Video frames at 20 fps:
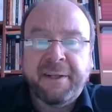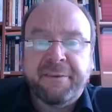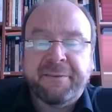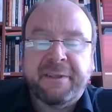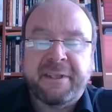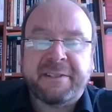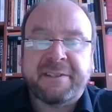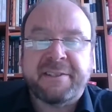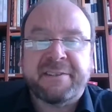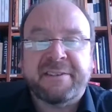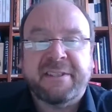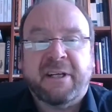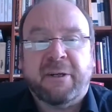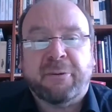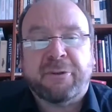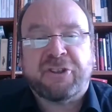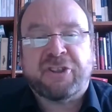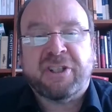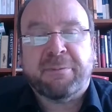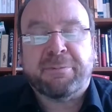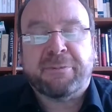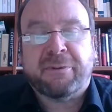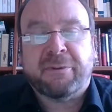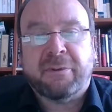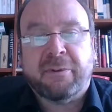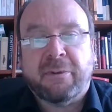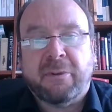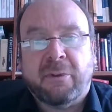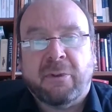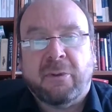This is now a
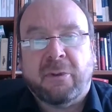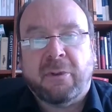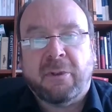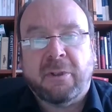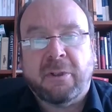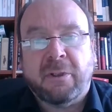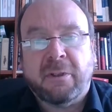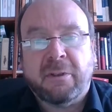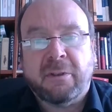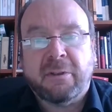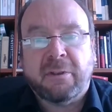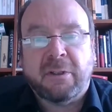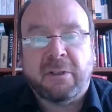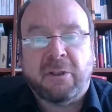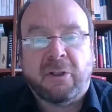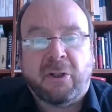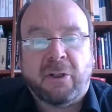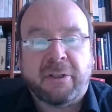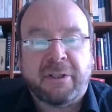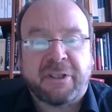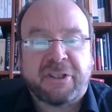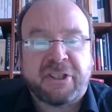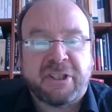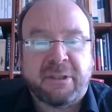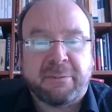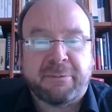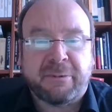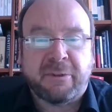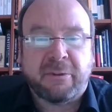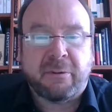chapter or a longer
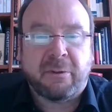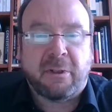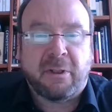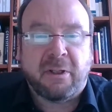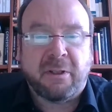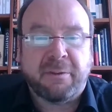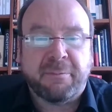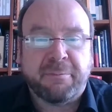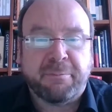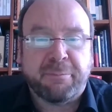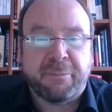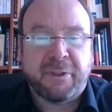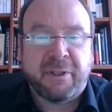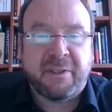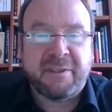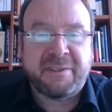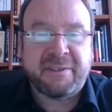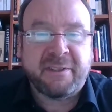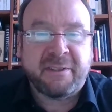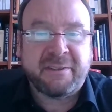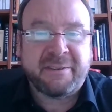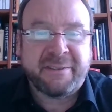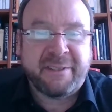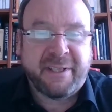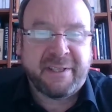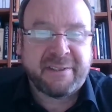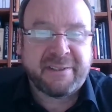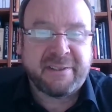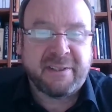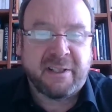chapter on personal
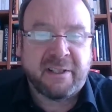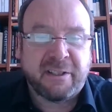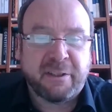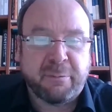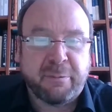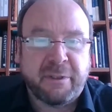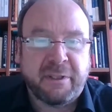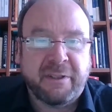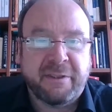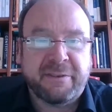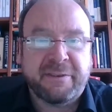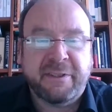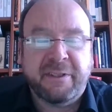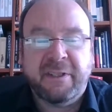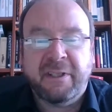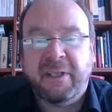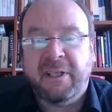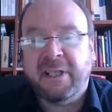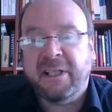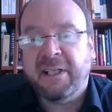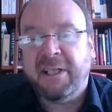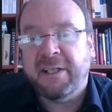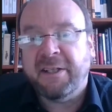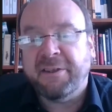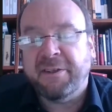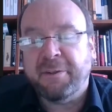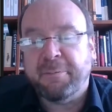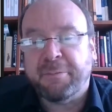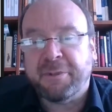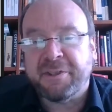tax liability and
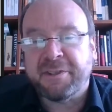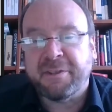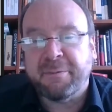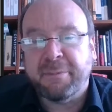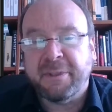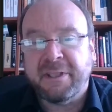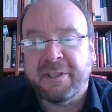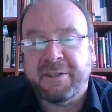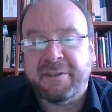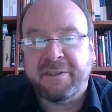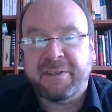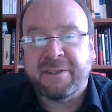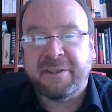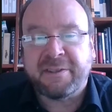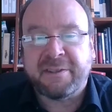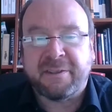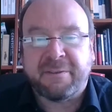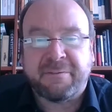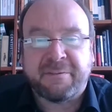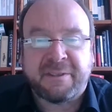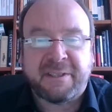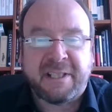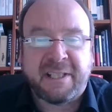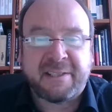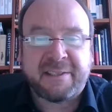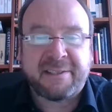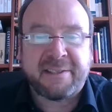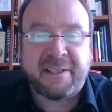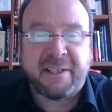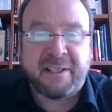the possibilities of
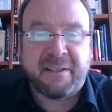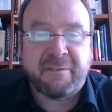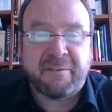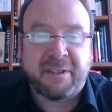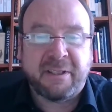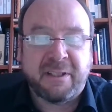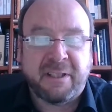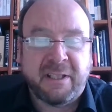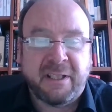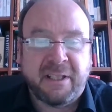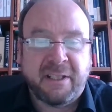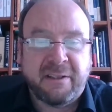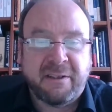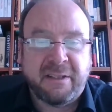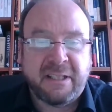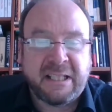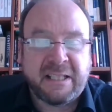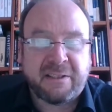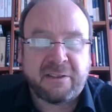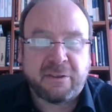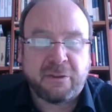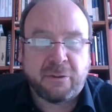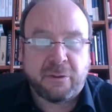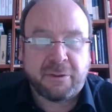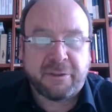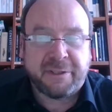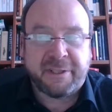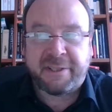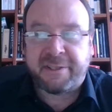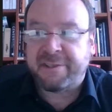tax saving in that
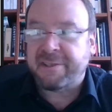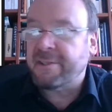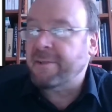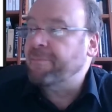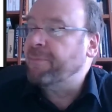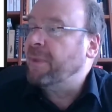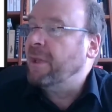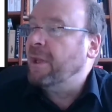context.